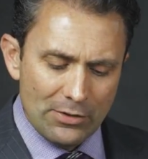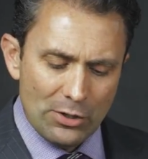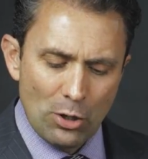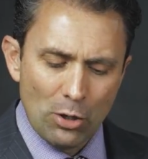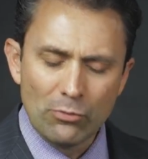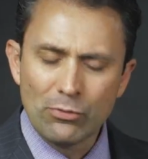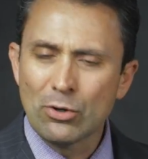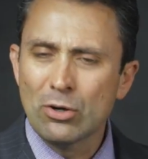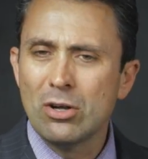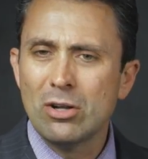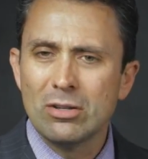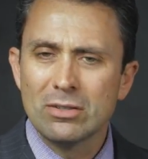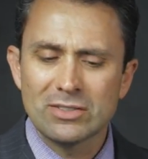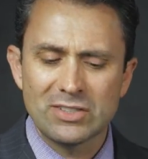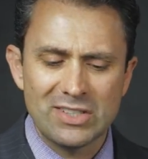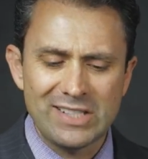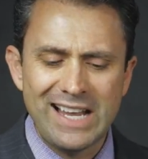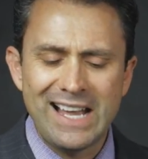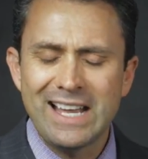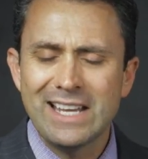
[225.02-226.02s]
The overall
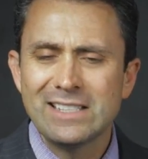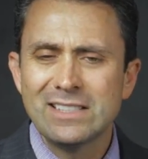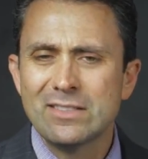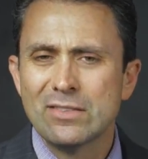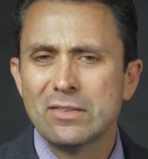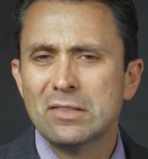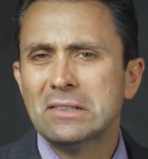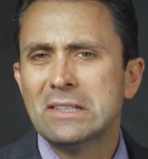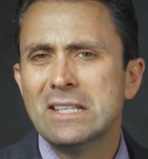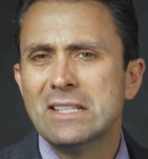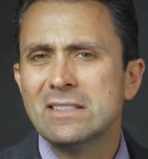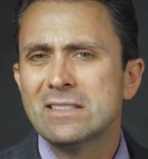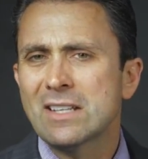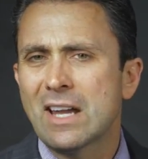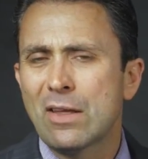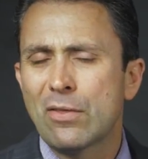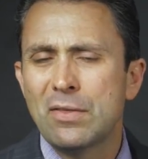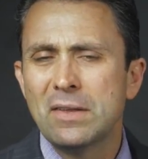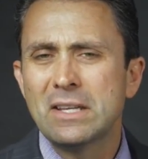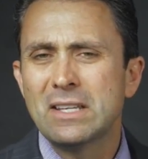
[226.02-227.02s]
size of the lens,
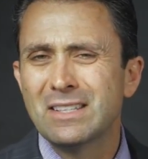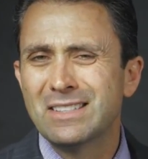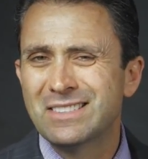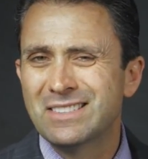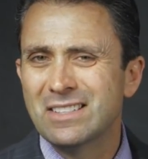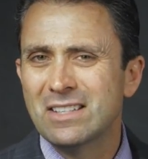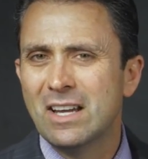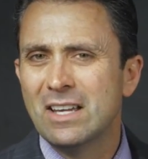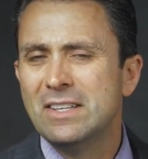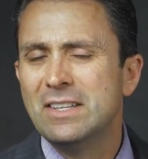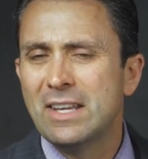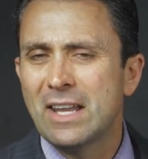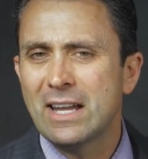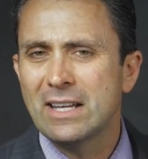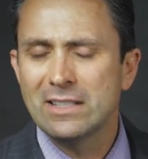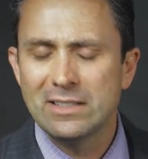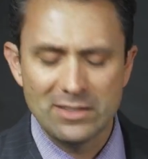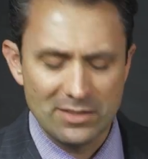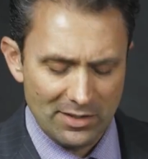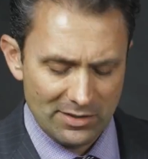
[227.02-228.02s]
I think, is a
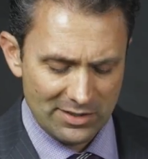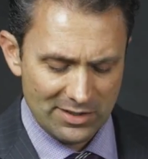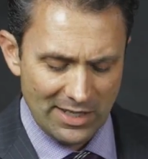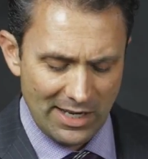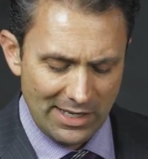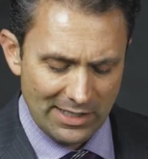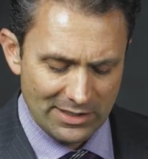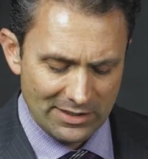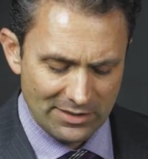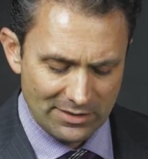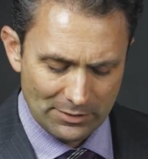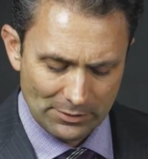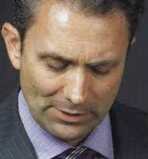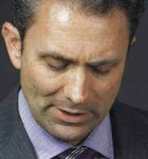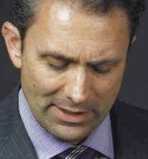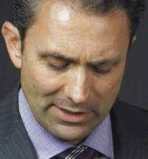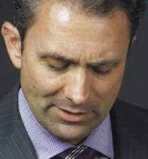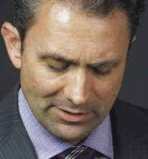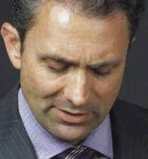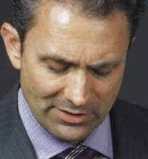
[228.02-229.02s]
nice sized
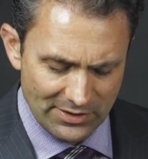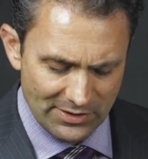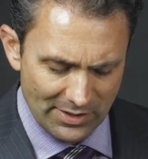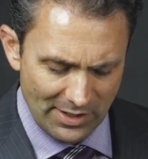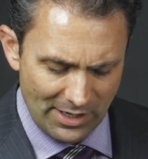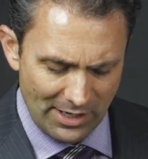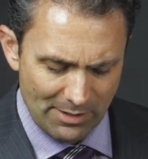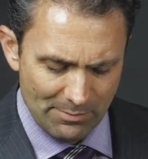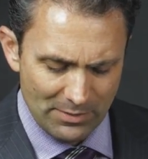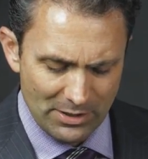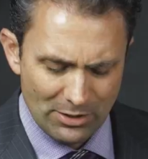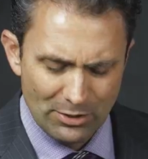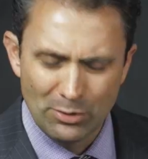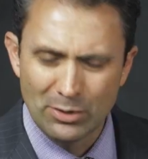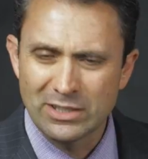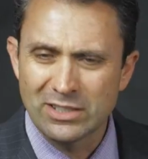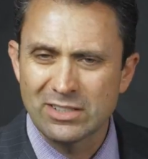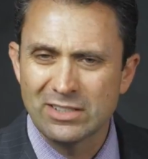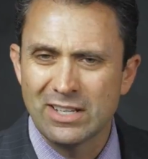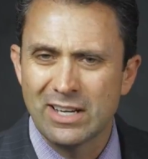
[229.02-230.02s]
lens. Um, you
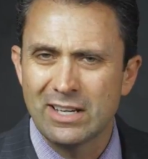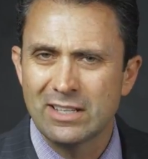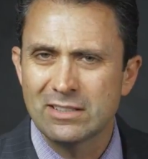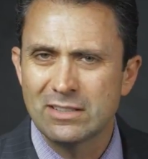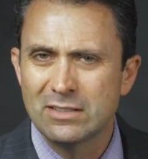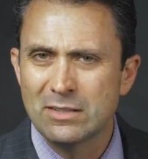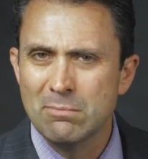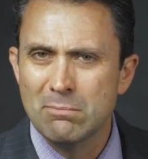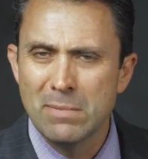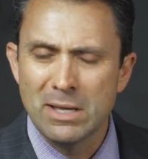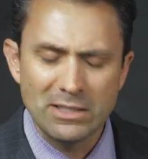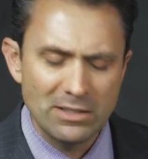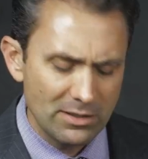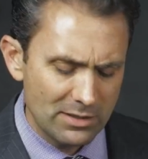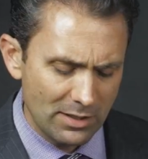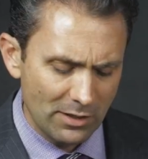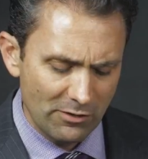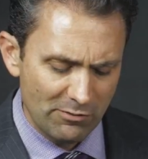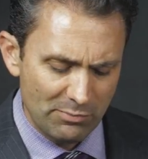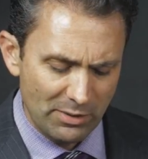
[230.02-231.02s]
know, it's not
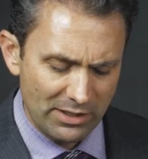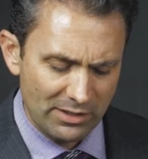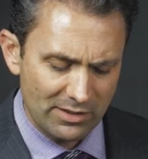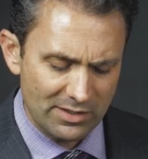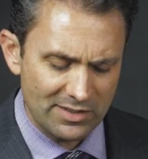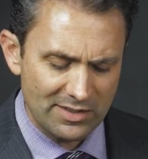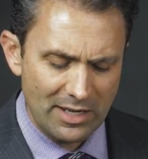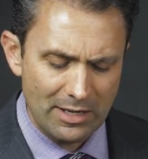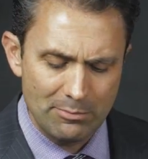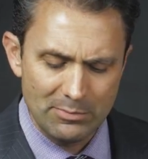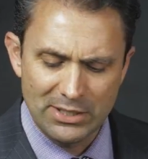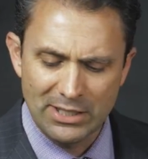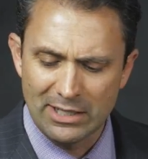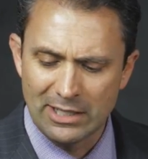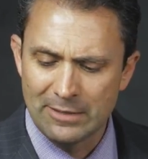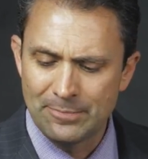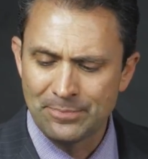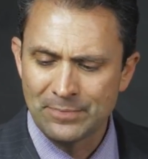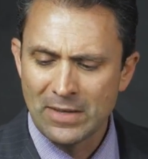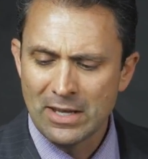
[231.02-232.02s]
diminutive, but at the same
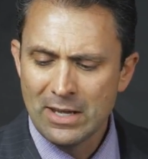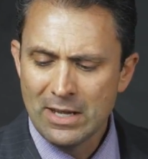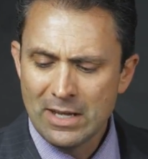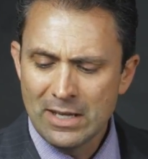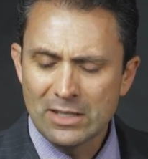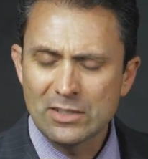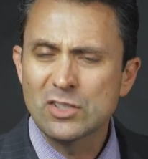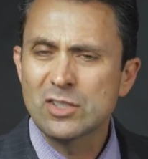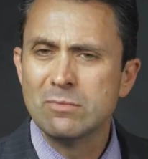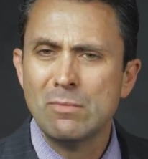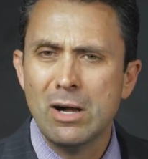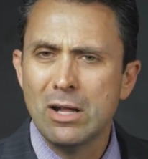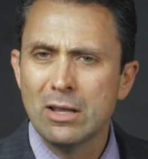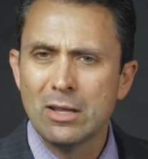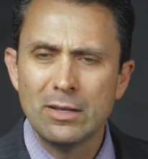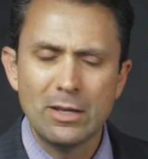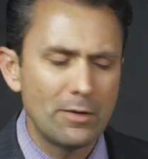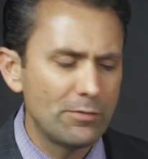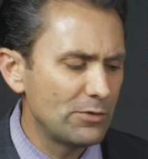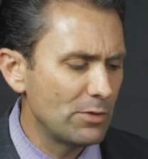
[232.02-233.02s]
time, it's
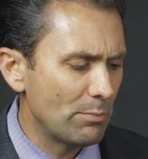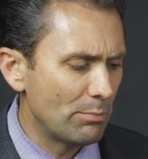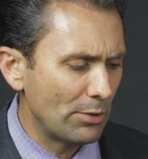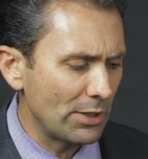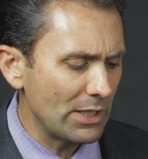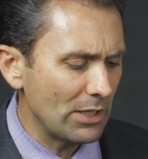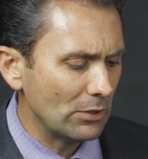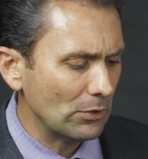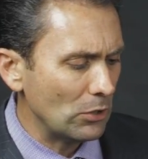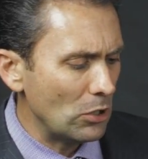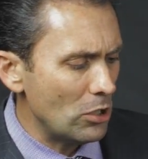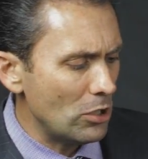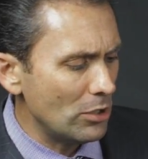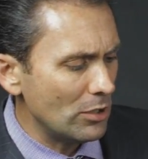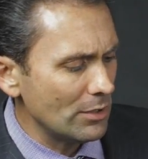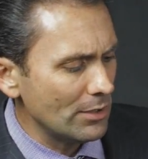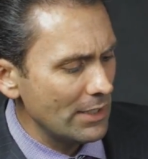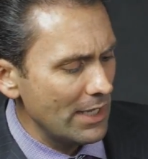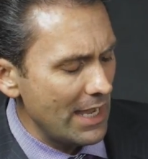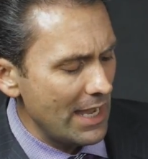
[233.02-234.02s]
small enough to bring
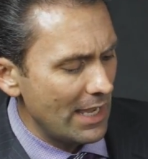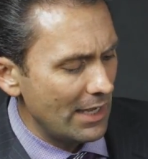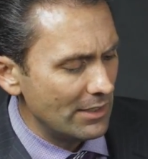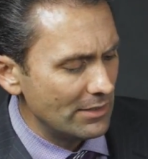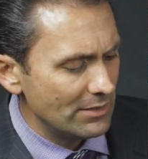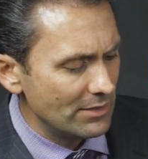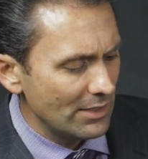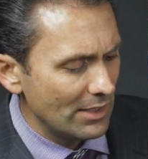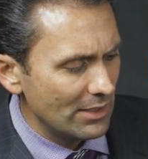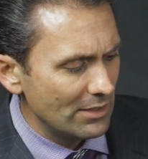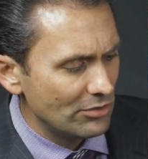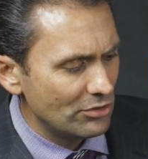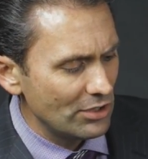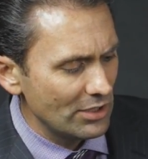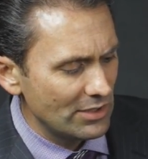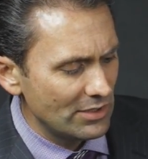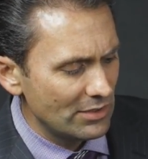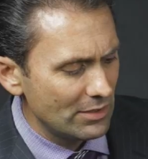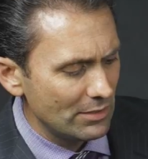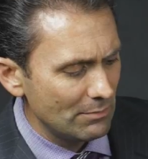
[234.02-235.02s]
along and uh,
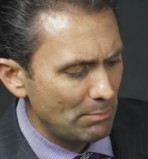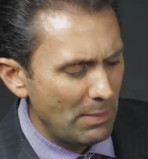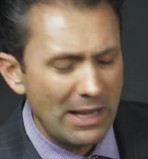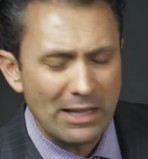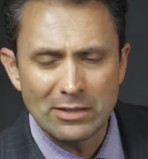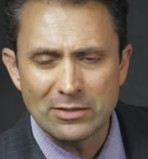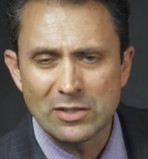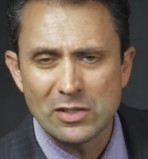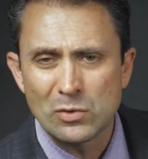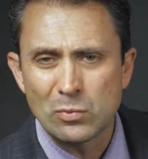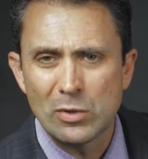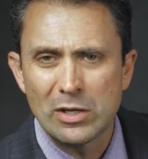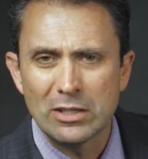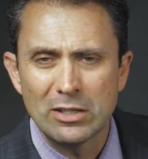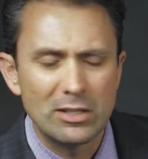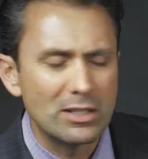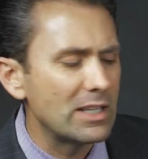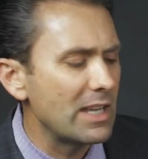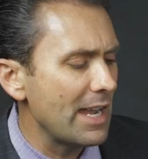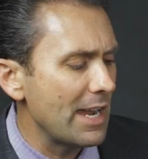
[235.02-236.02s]
just balances
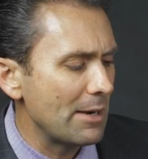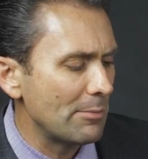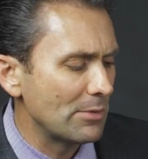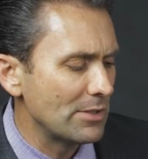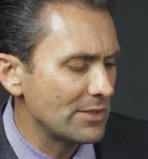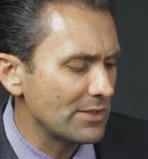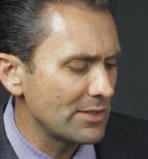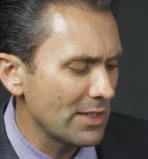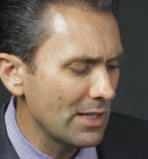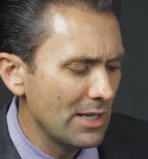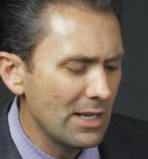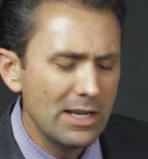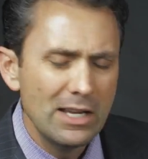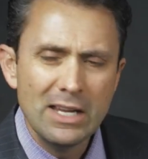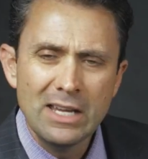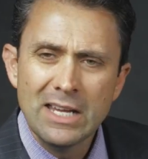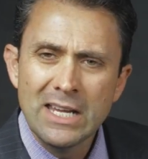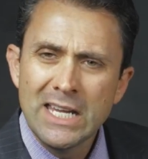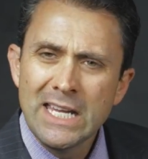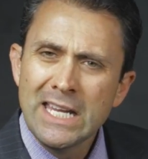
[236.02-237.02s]
well on cameras.
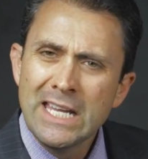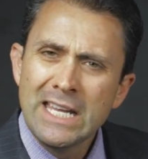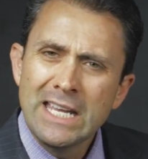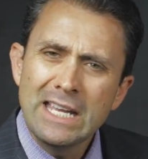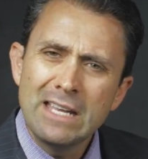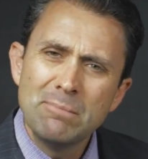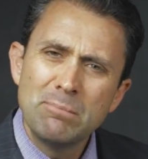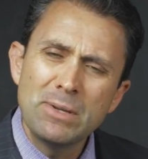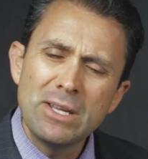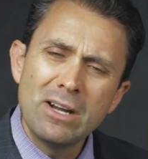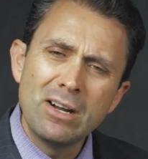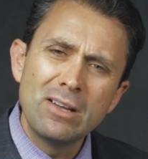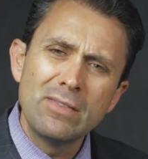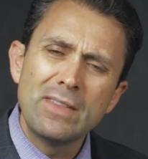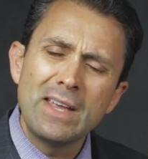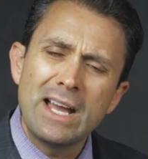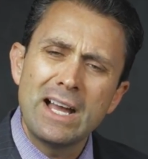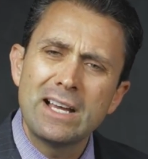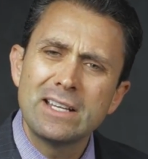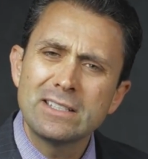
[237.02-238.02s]
And
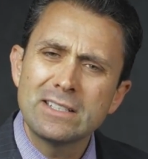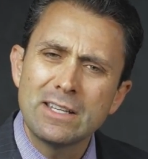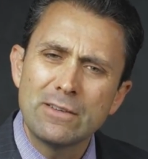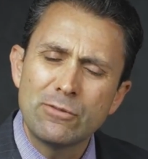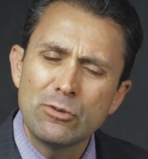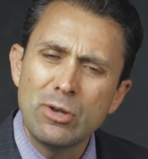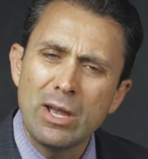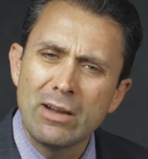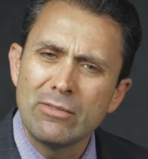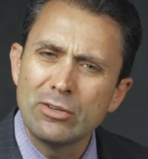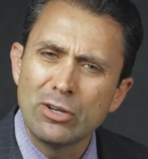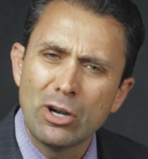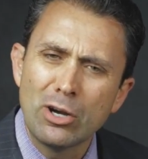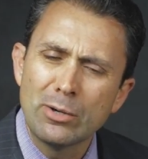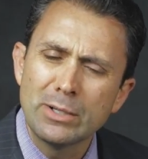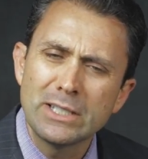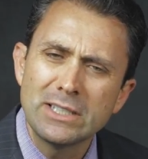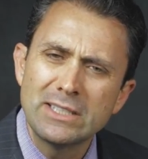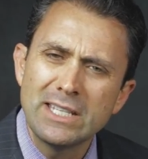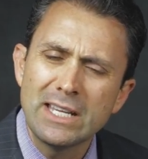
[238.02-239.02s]
beyond that, if you haven't
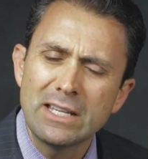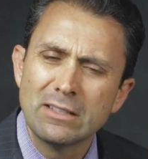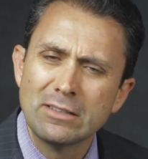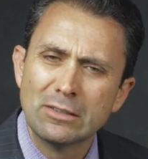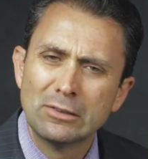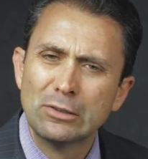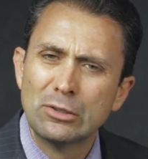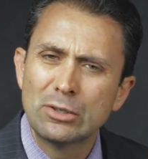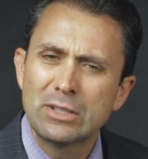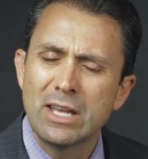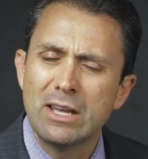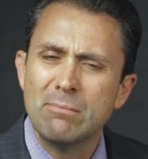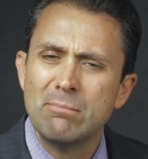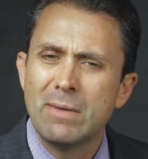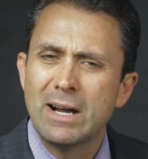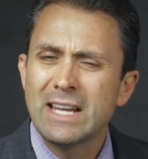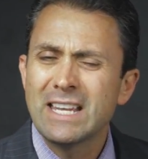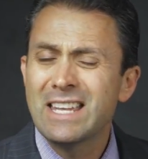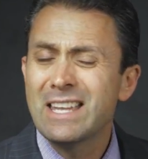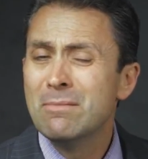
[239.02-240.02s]
already taken a look at my